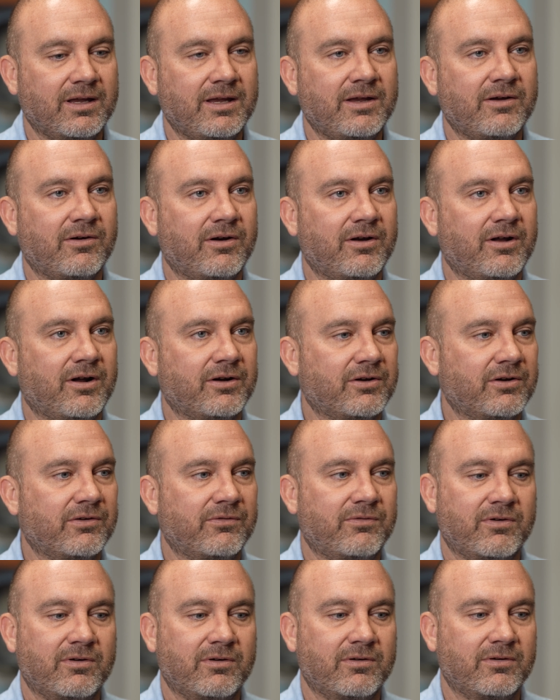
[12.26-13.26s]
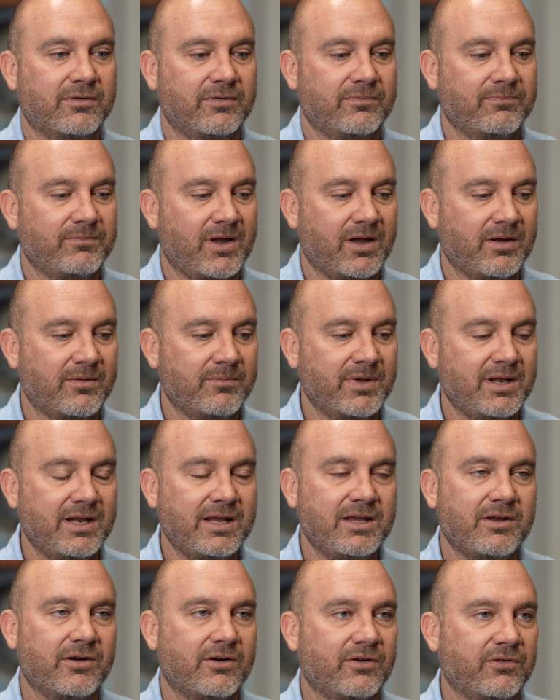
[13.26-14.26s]
uh, ER doctor for uh,
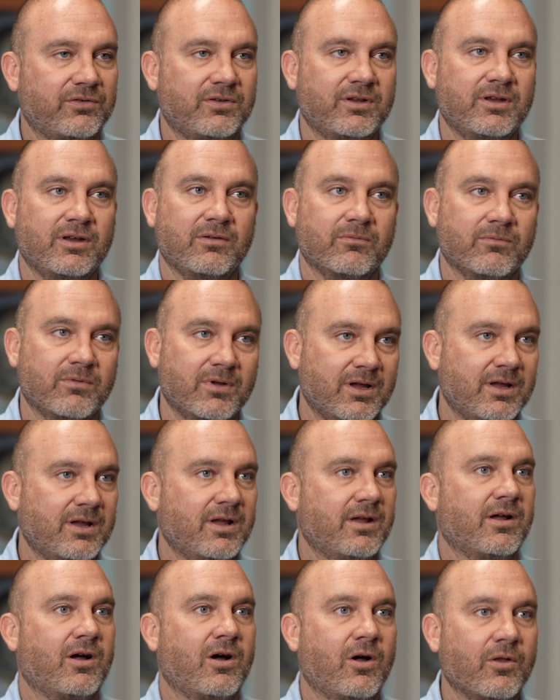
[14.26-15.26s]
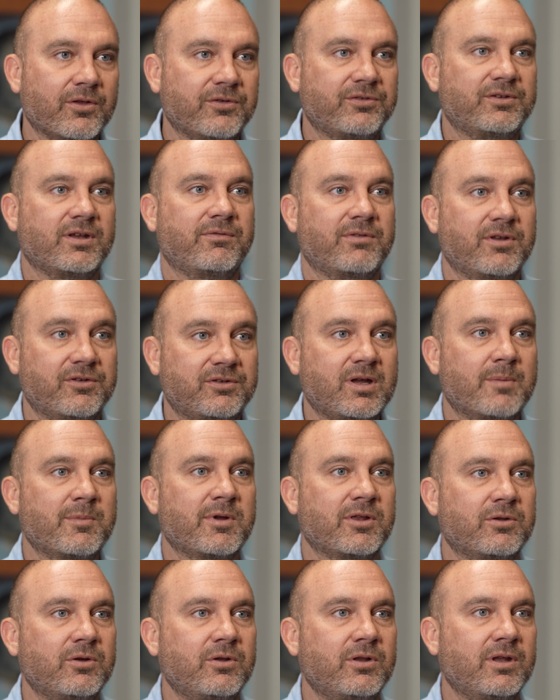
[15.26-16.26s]
many years seeing all the stuff that's
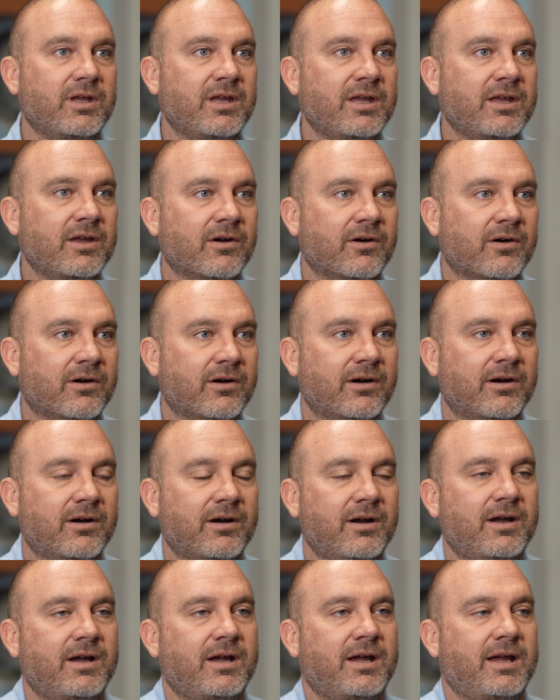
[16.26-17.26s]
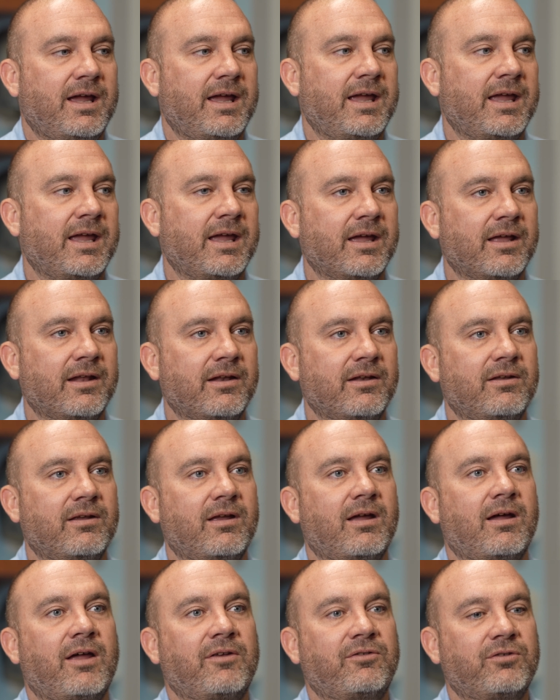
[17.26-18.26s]
coming through the ER and
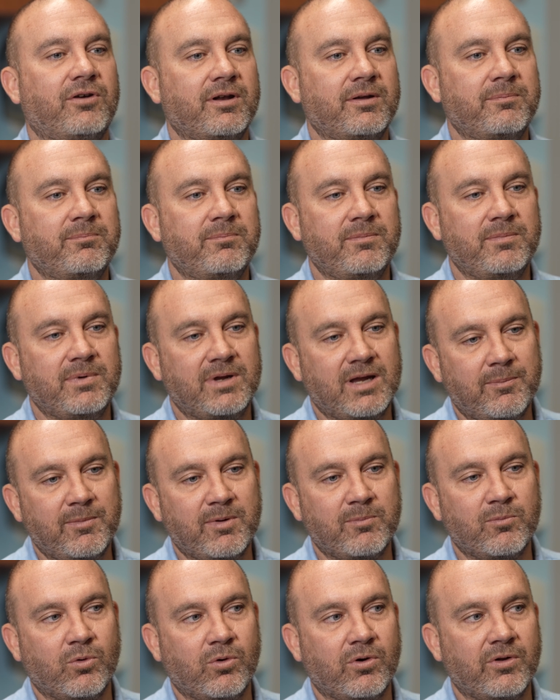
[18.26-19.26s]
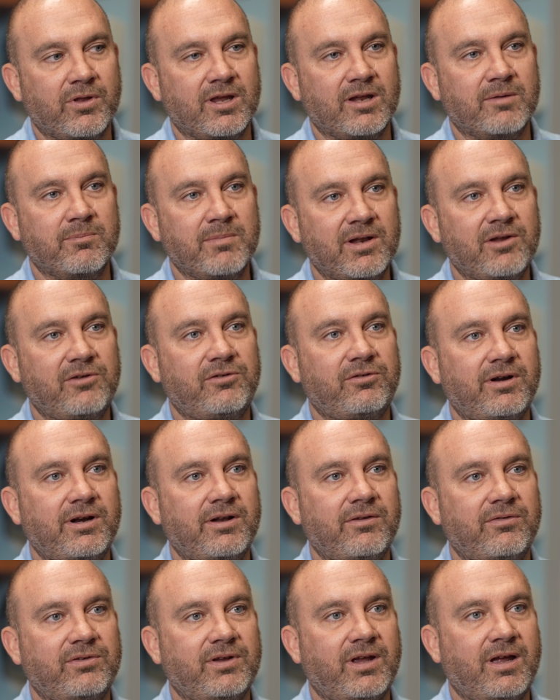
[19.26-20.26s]
I started becoming more on the
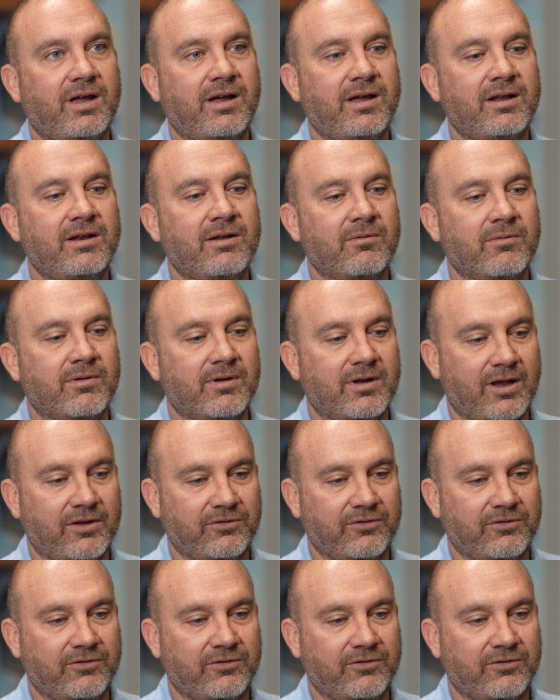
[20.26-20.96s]
administrative side and